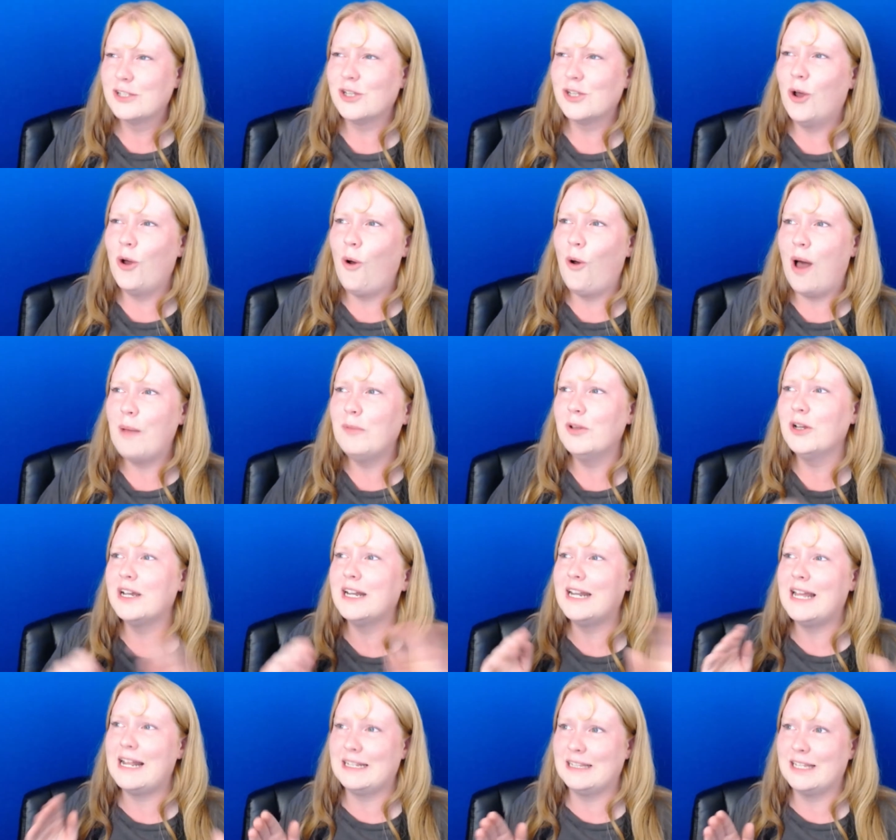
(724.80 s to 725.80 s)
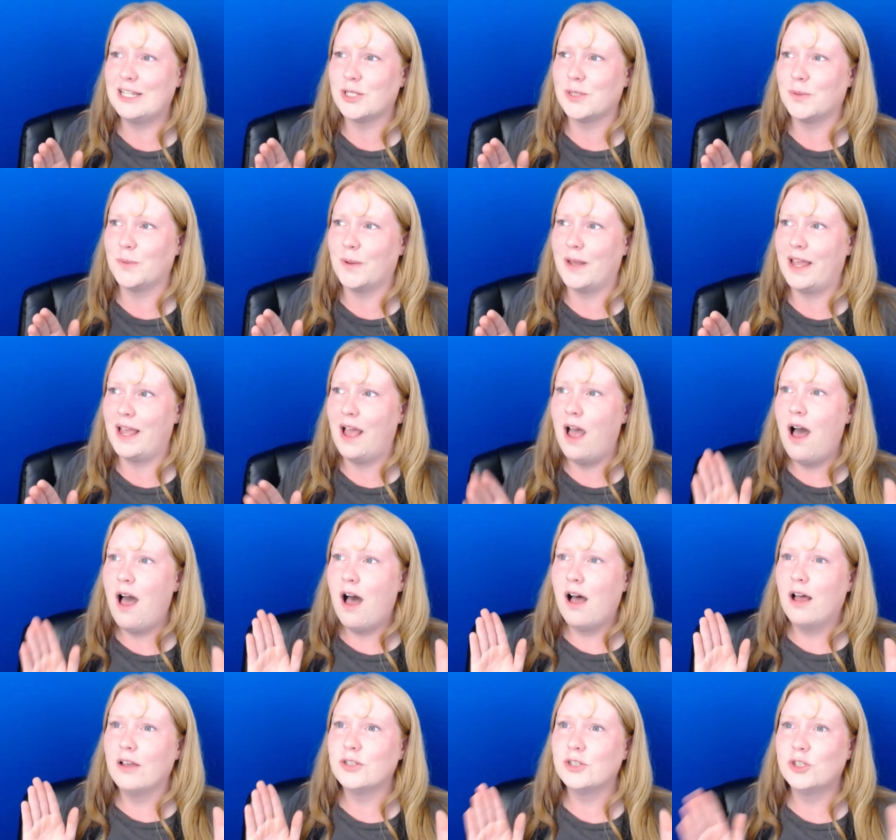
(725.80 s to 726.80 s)
So I'm looking at it this way.
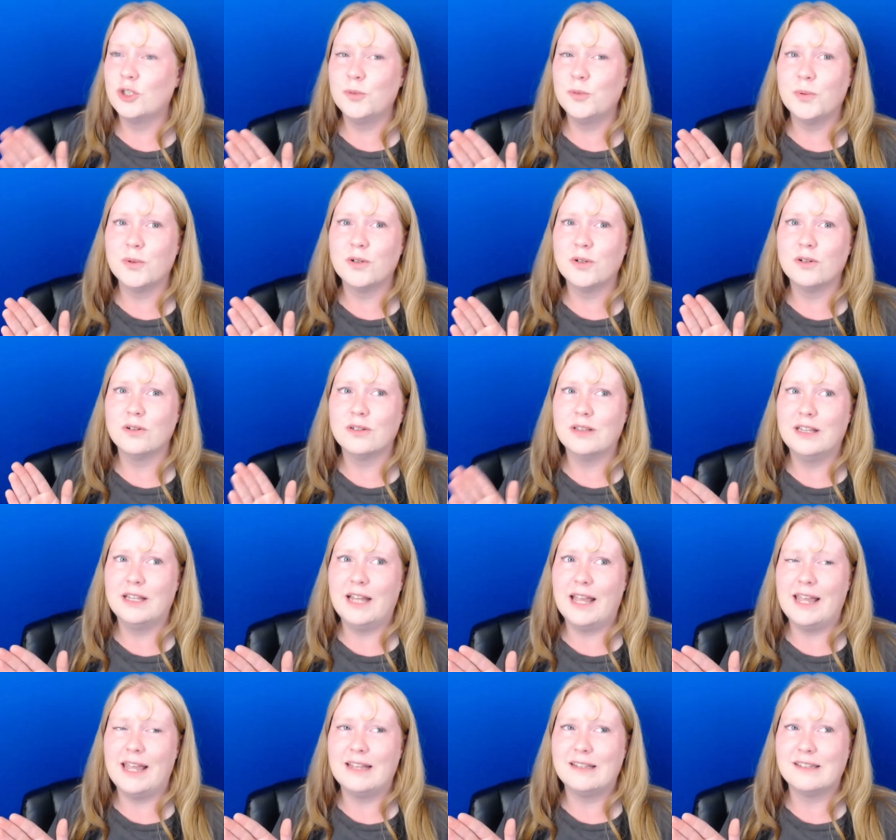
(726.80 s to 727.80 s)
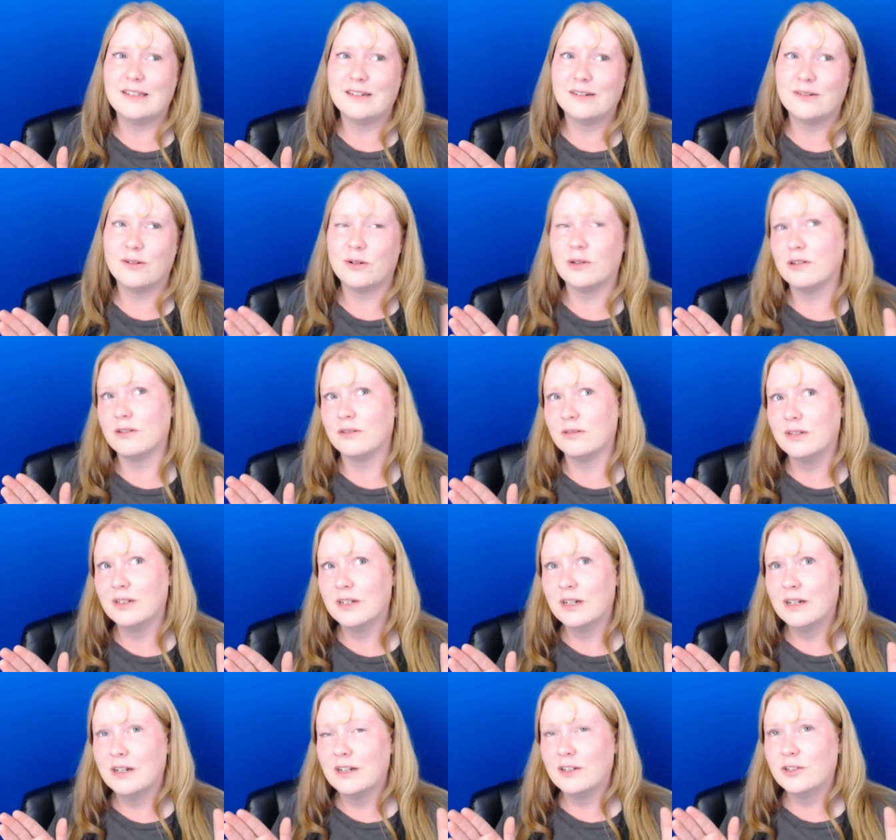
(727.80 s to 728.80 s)
Super late, oh,
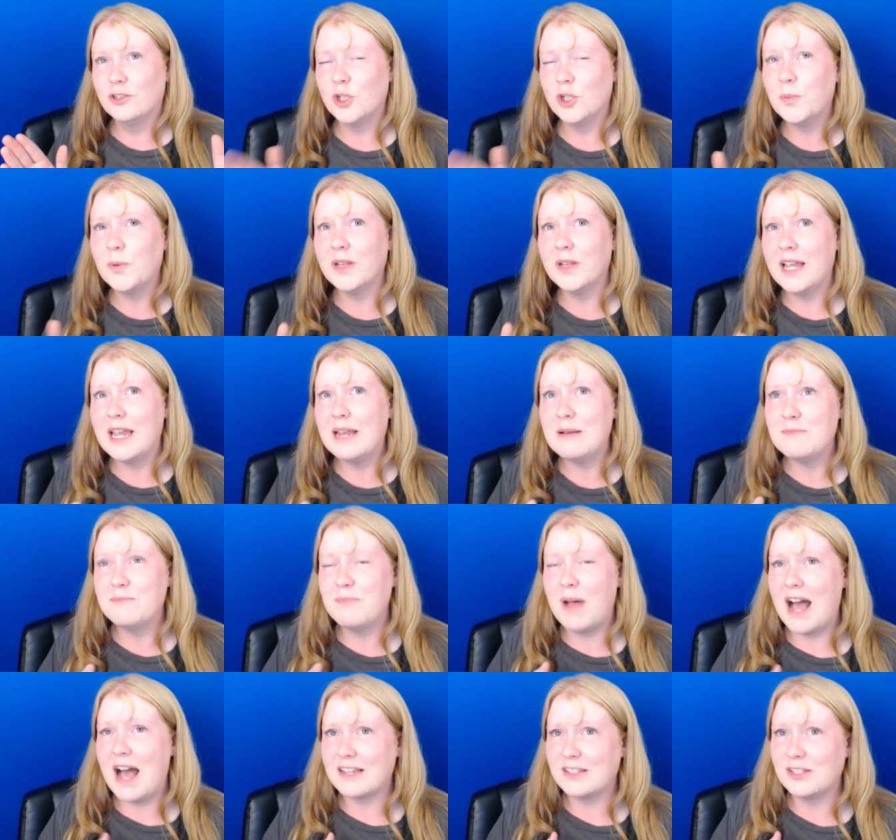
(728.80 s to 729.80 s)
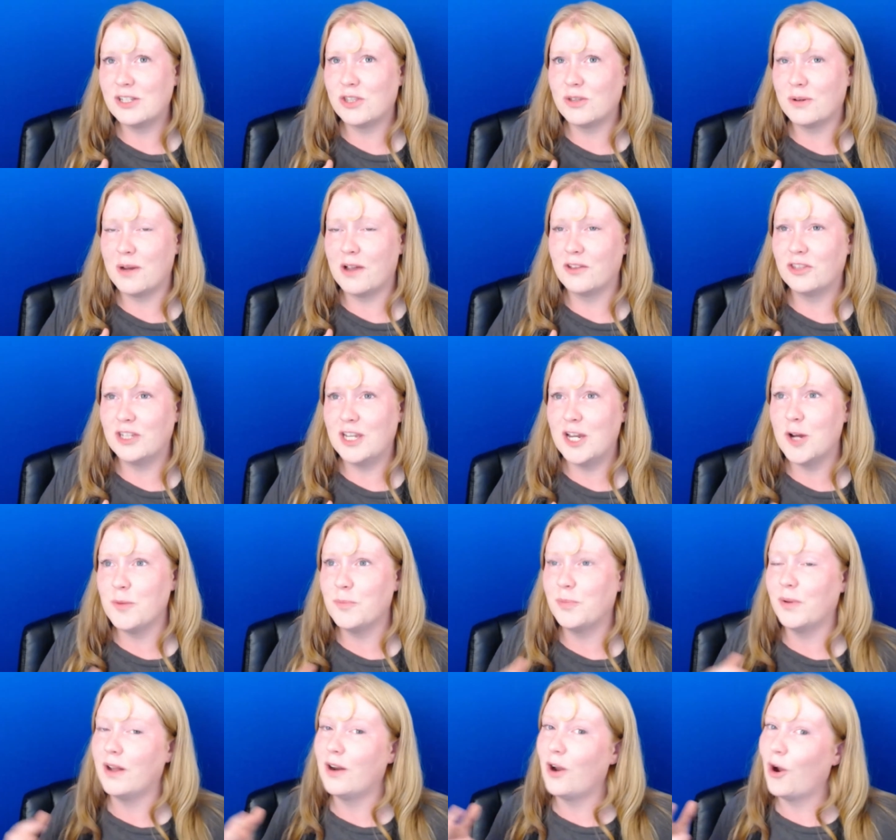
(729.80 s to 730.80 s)
Super late boxes throughout the year,
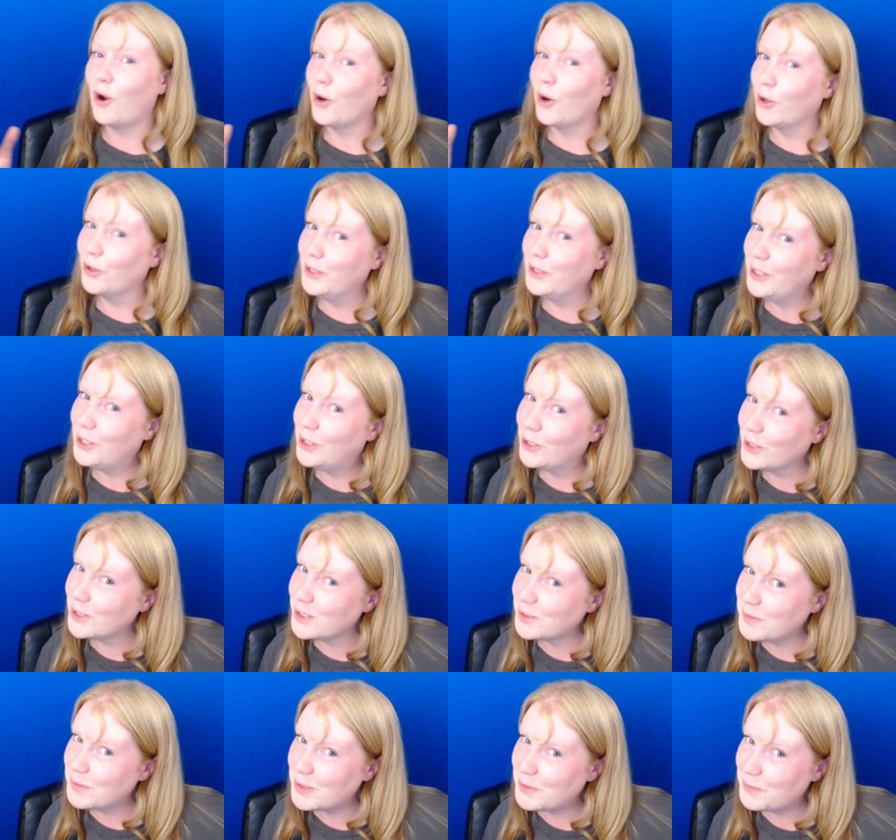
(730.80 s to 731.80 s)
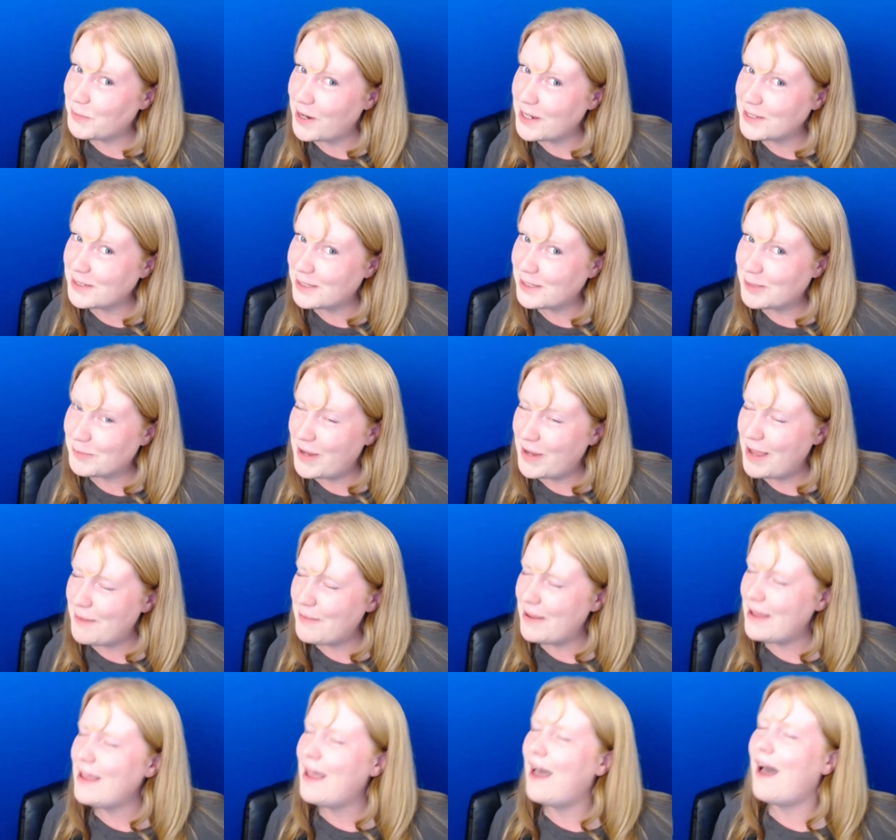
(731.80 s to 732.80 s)
but early Christmas presents
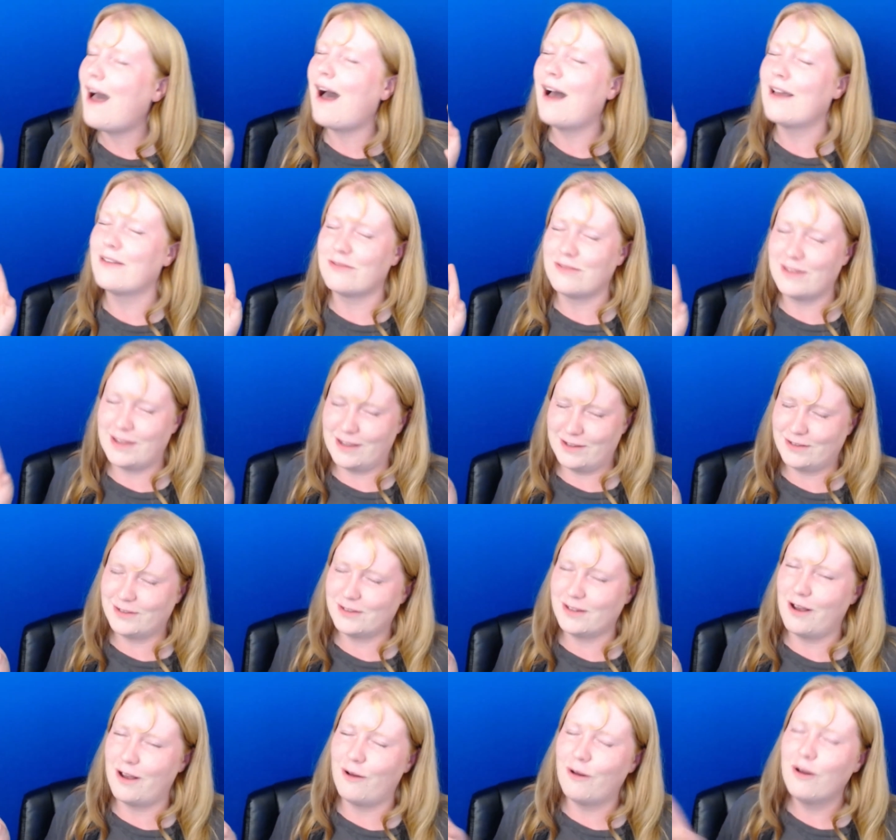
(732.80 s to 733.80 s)
maybe? I think so,